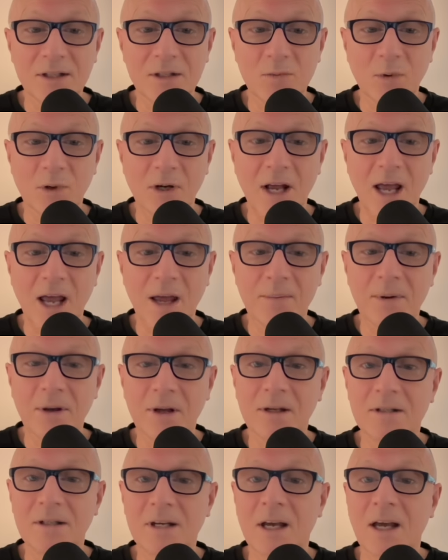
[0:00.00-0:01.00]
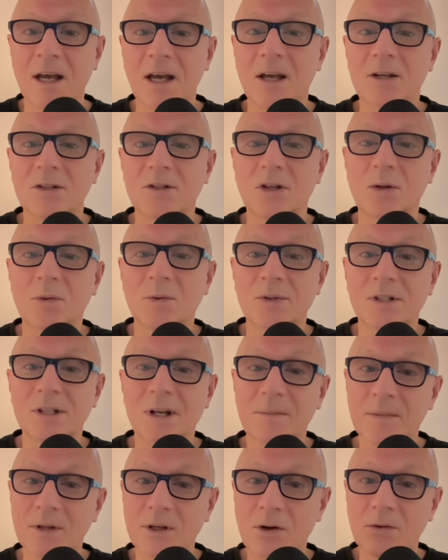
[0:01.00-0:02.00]
is what happened. So there was
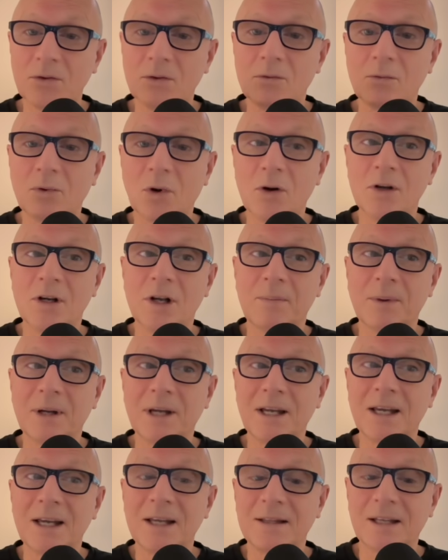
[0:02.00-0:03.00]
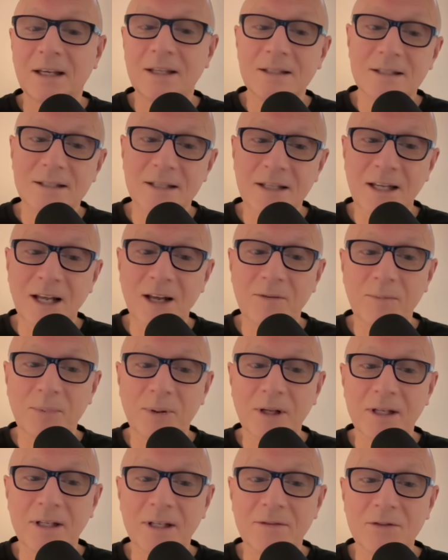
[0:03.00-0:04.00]
something on the road up ahead. They did have
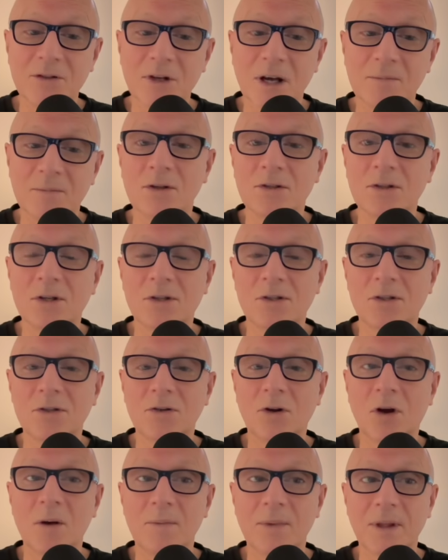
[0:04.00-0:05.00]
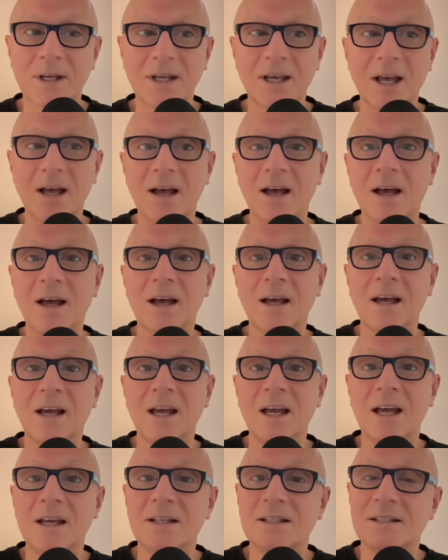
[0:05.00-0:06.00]
plenty of time to stop. The car
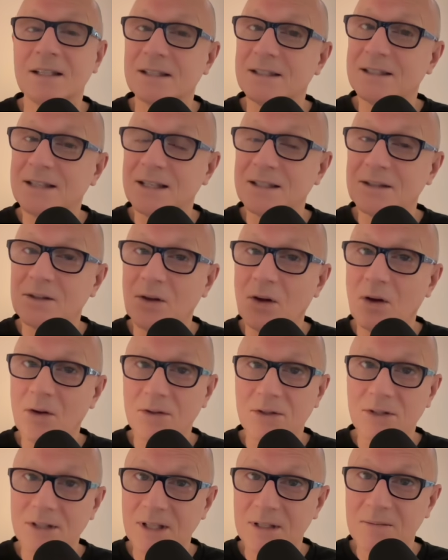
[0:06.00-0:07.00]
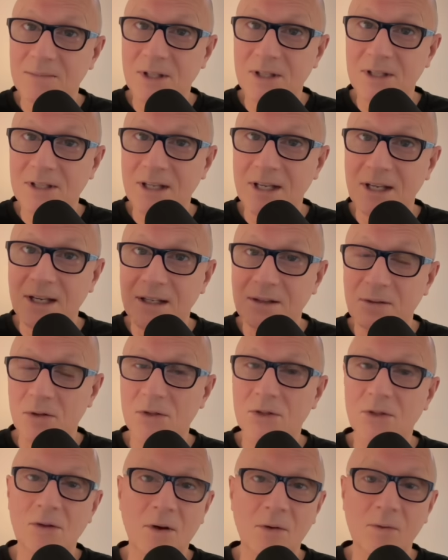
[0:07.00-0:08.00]
just did not seem to see it. The
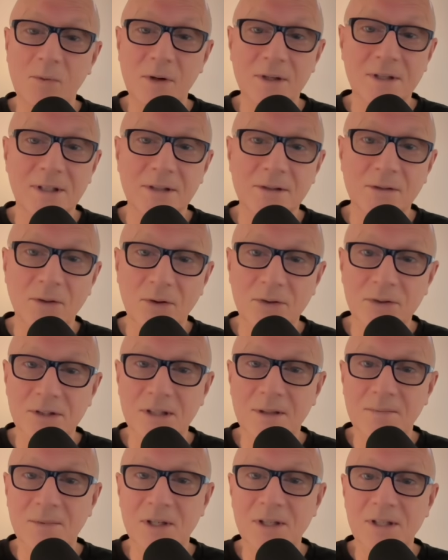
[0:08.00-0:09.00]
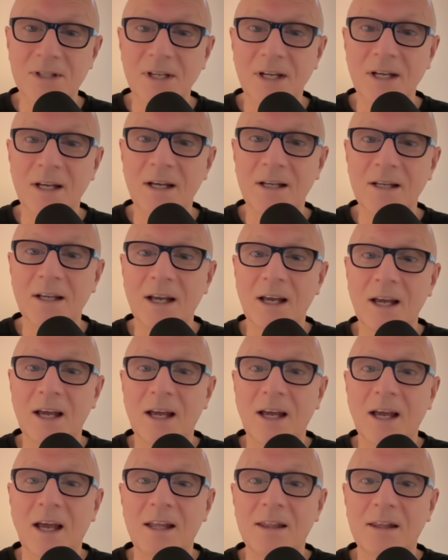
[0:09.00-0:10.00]
software did not seem to see it.
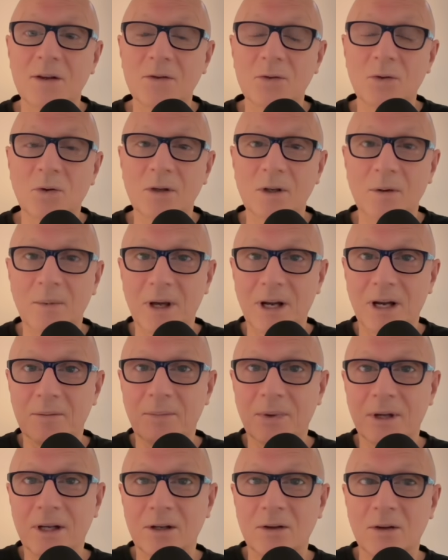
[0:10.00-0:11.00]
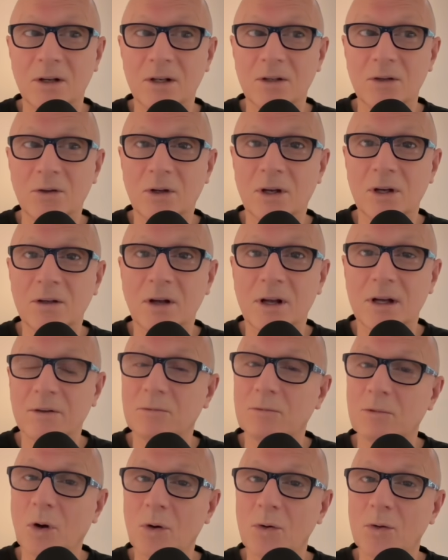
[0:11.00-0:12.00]
And they're talking about it being looking like
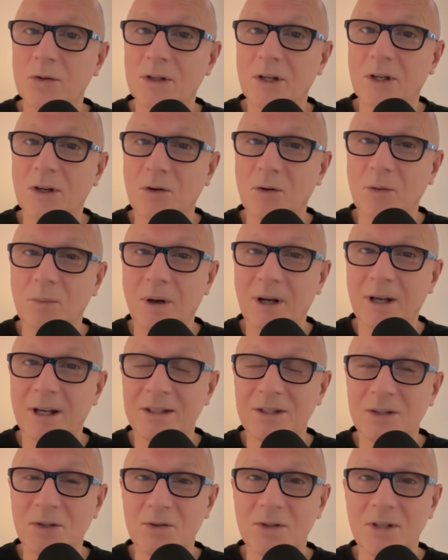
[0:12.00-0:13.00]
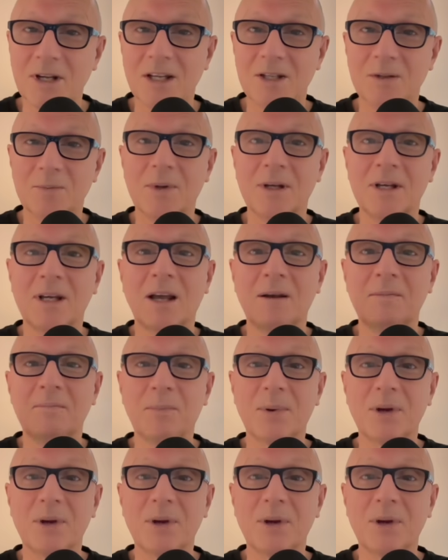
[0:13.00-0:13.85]
roadkill, but it turned out to be a